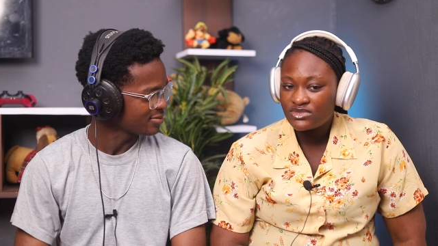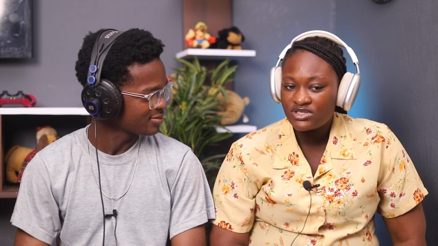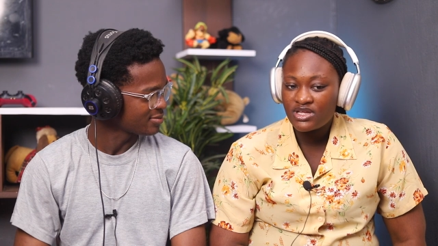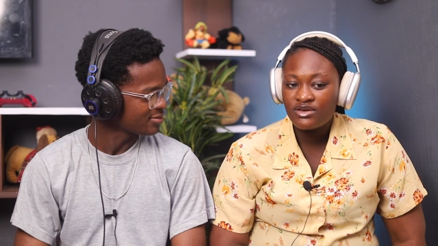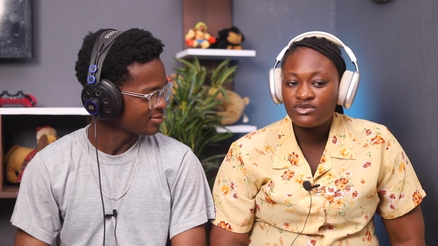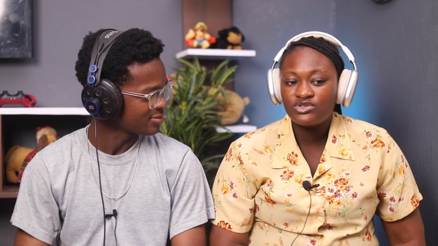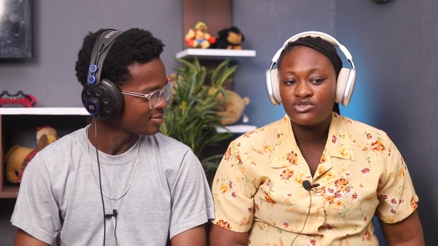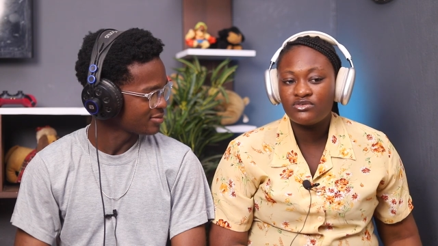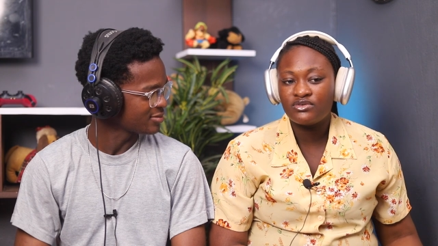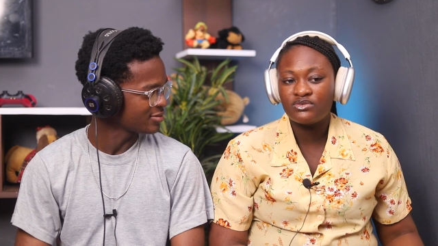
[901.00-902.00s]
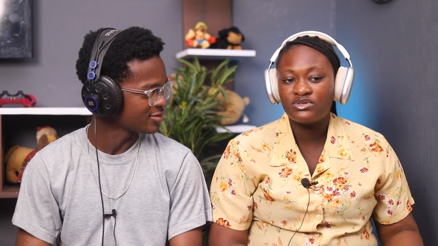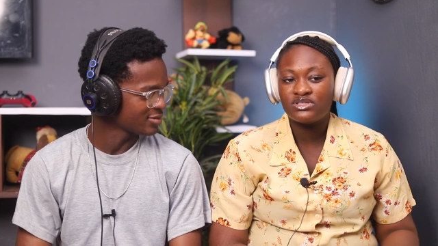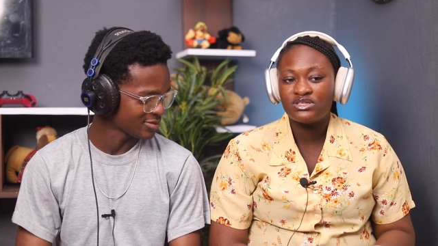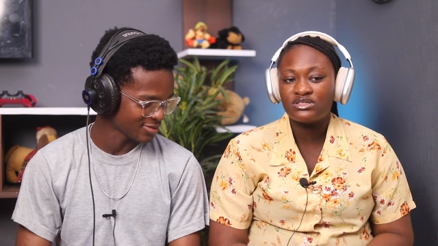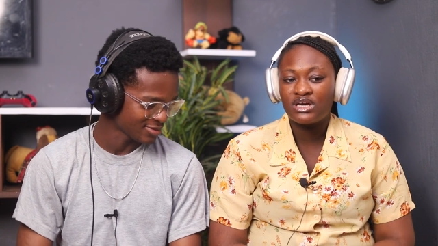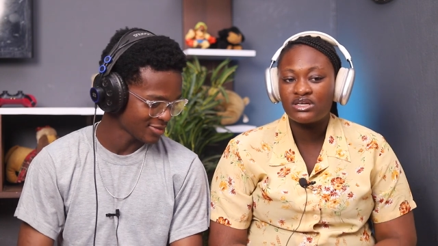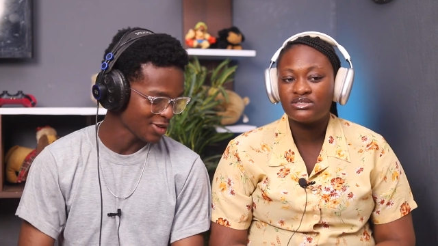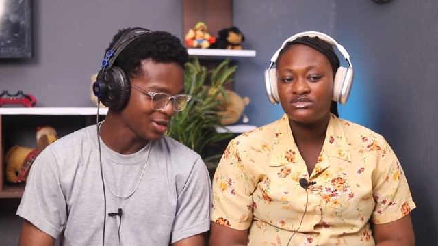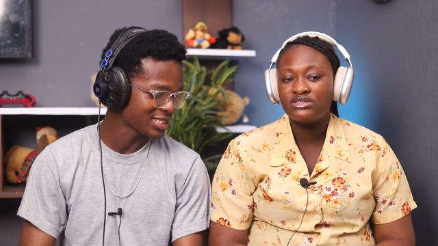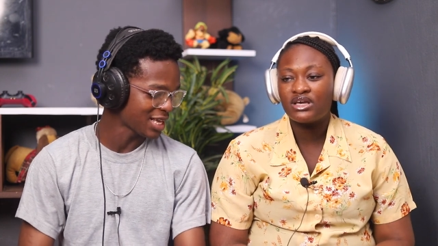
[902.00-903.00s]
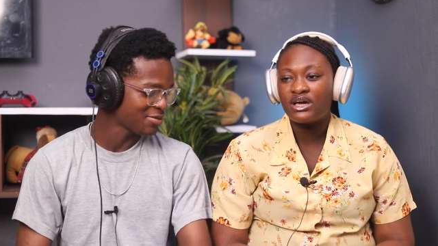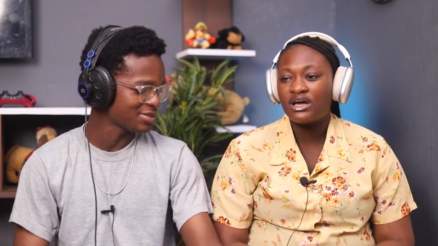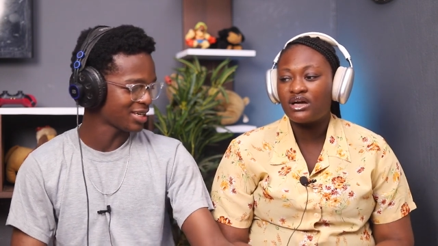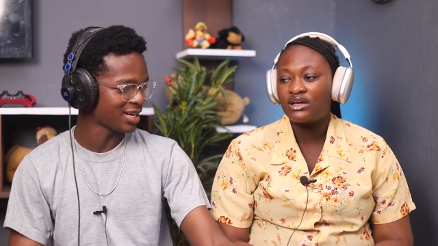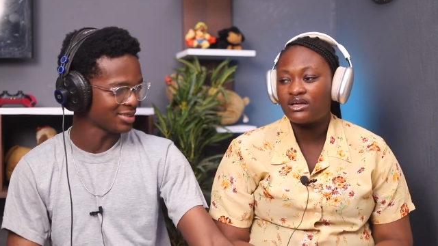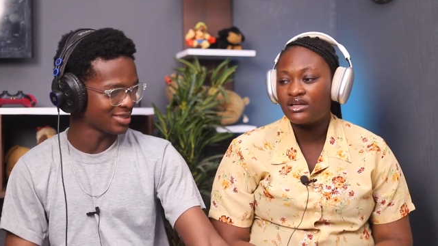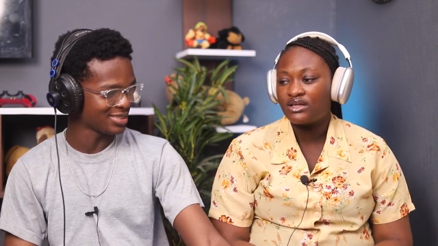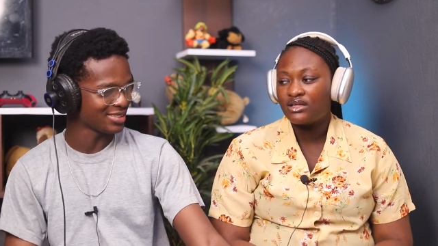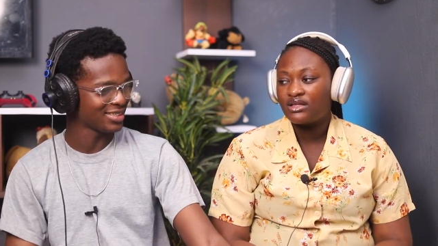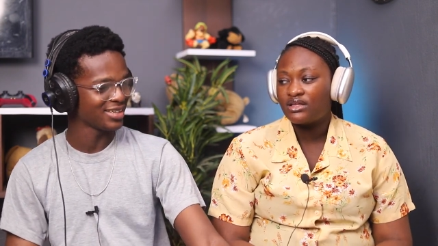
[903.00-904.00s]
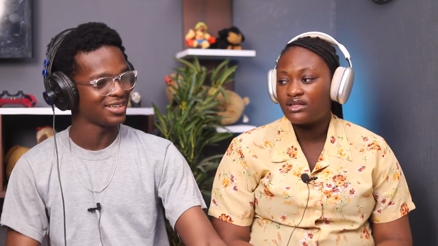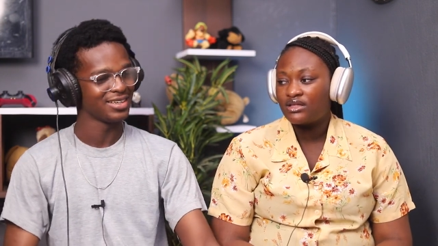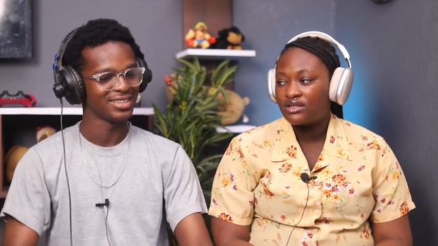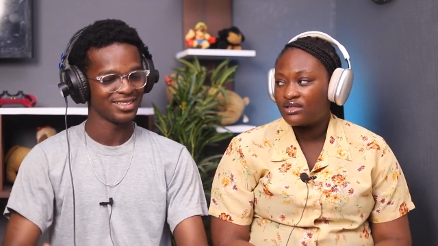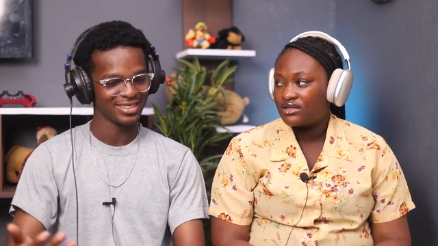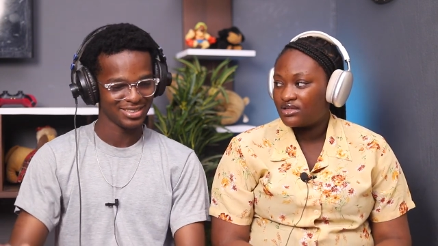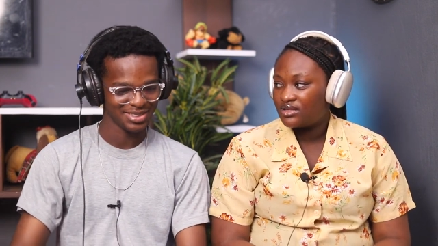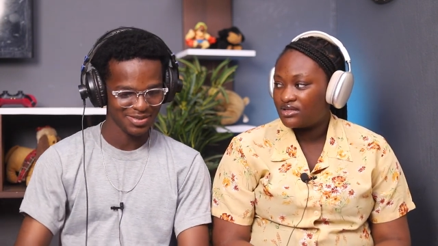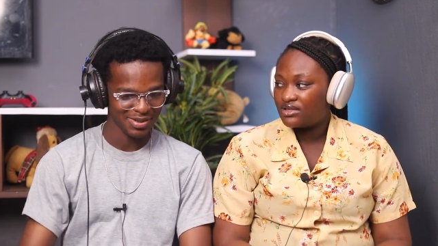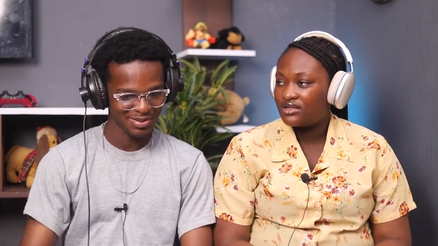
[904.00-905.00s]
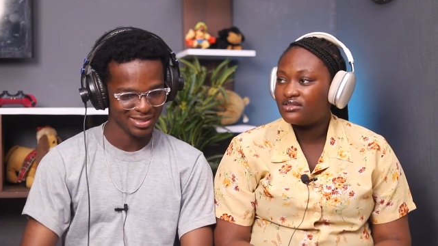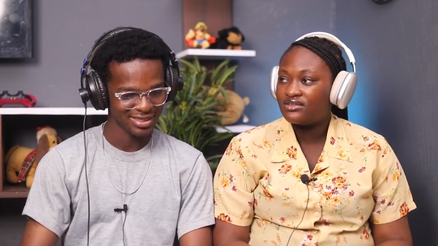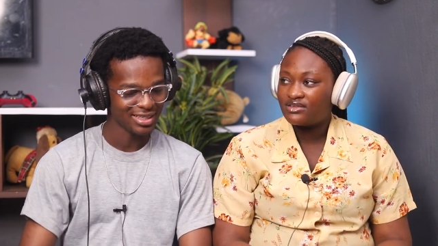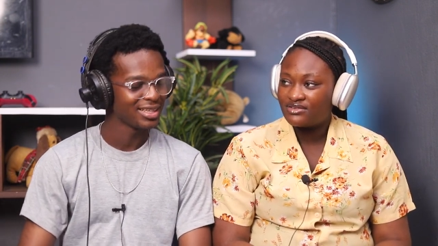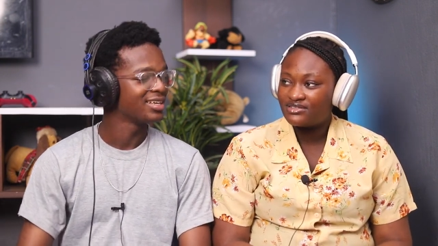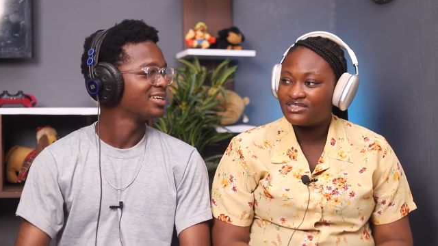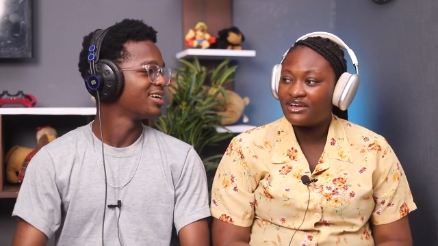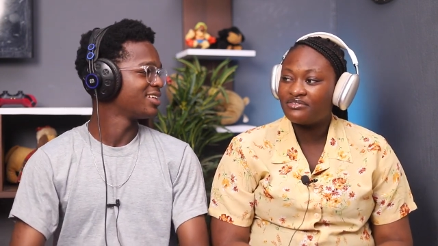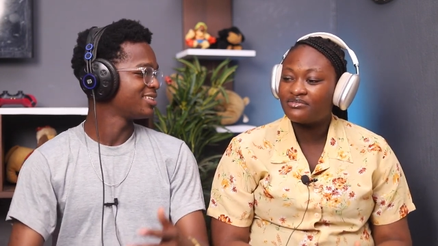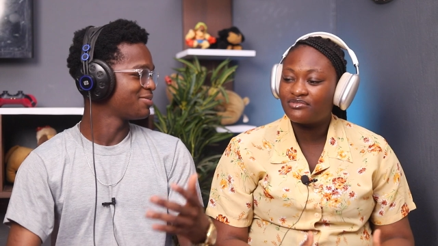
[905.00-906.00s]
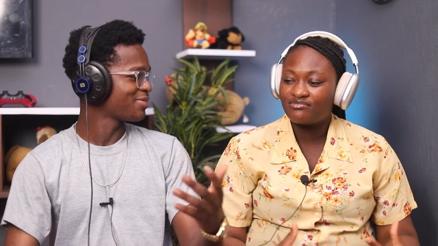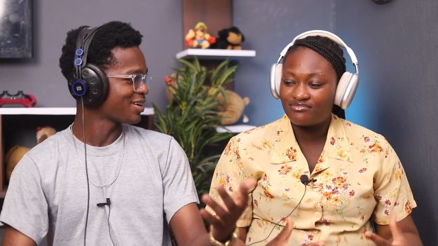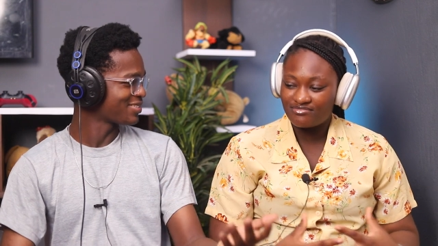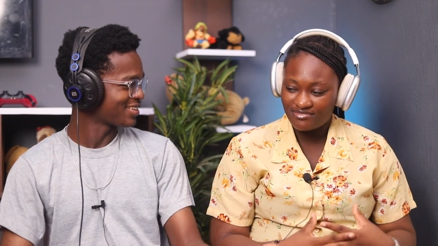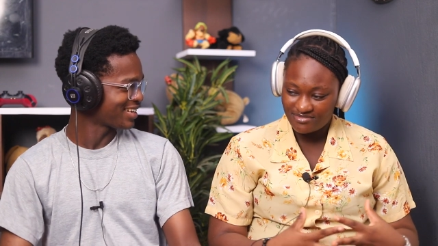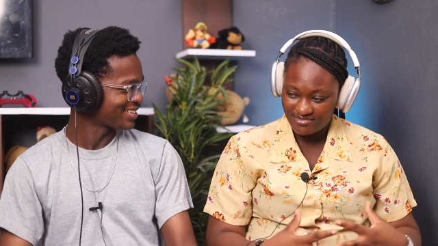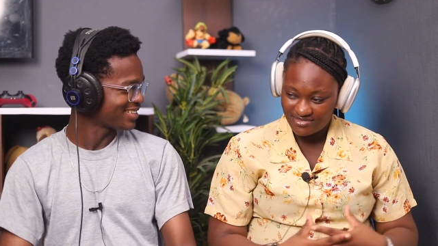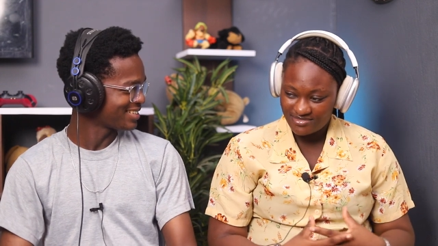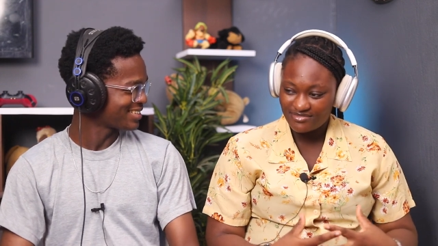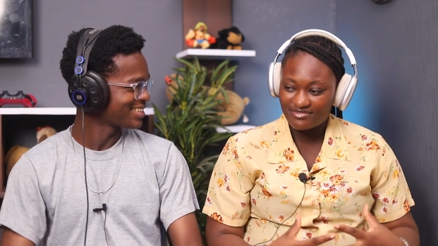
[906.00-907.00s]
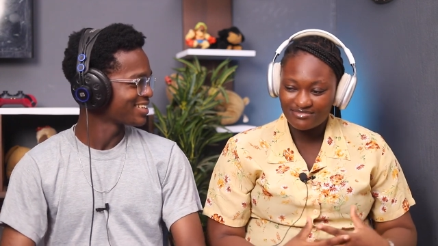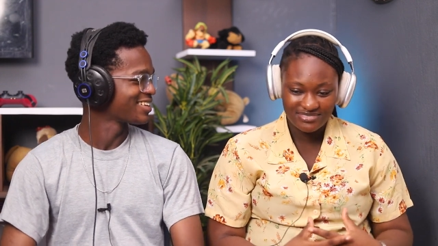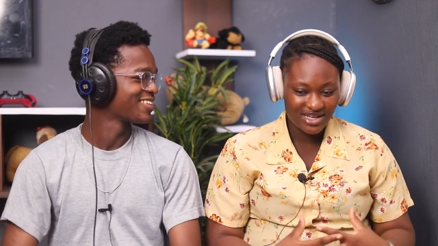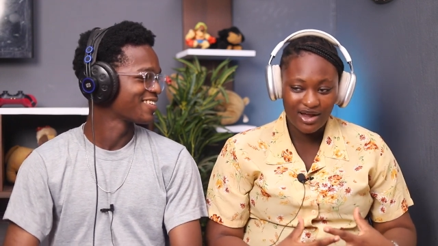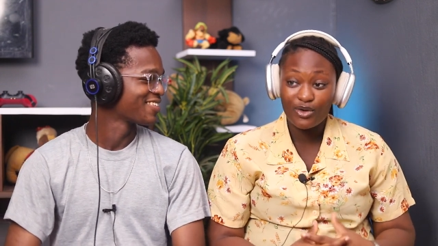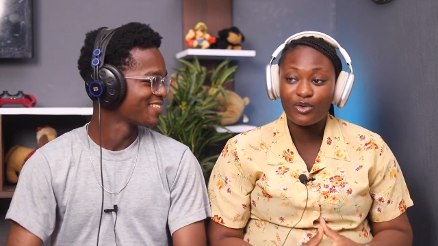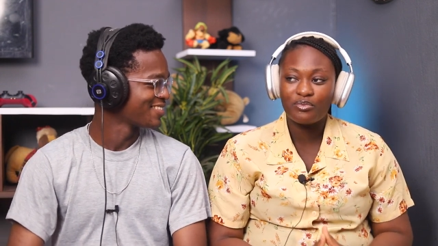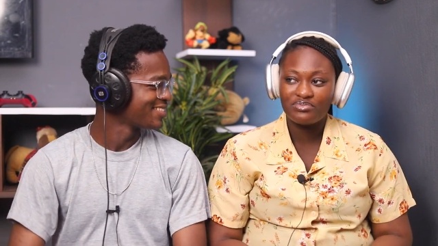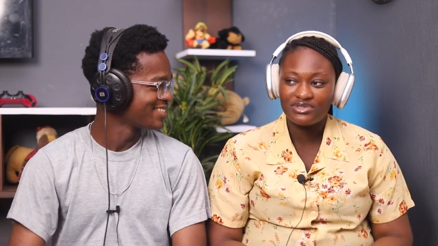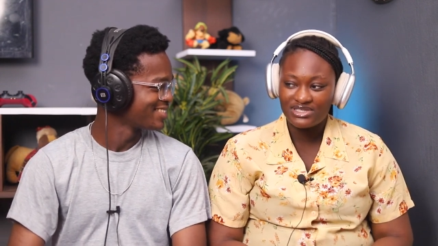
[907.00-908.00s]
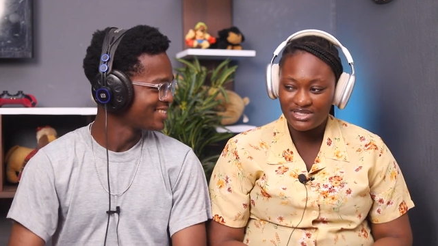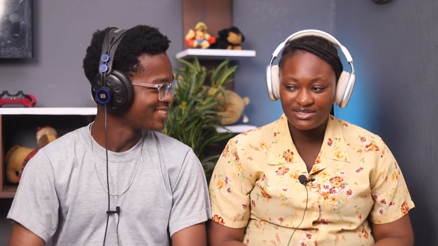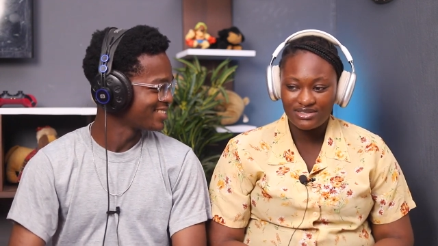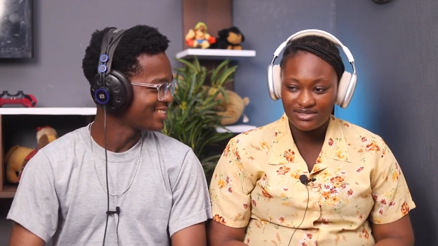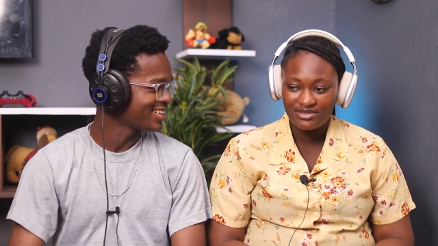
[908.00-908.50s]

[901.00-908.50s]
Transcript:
Speaker 1: it's not a Jehovah's Witness.
Speaker 2: No, he started with Catholic, then Jehovah's
Speaker 1: Witness. Back to Catholic. They are complicated.